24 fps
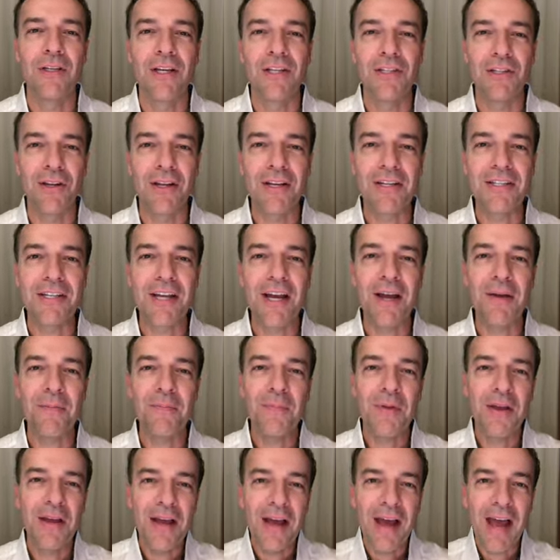Until next time,
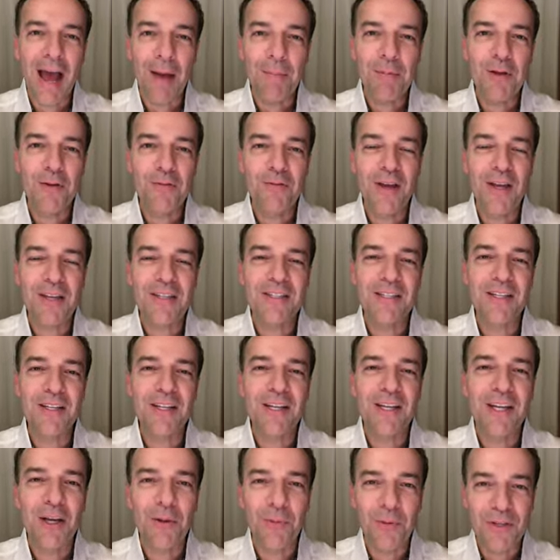Happy investing,
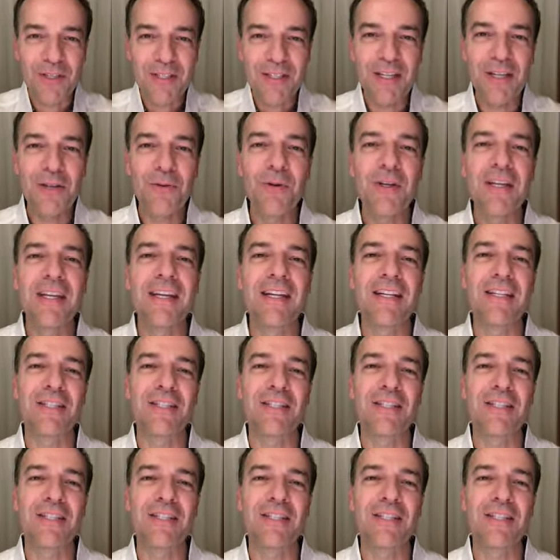and we'll see you again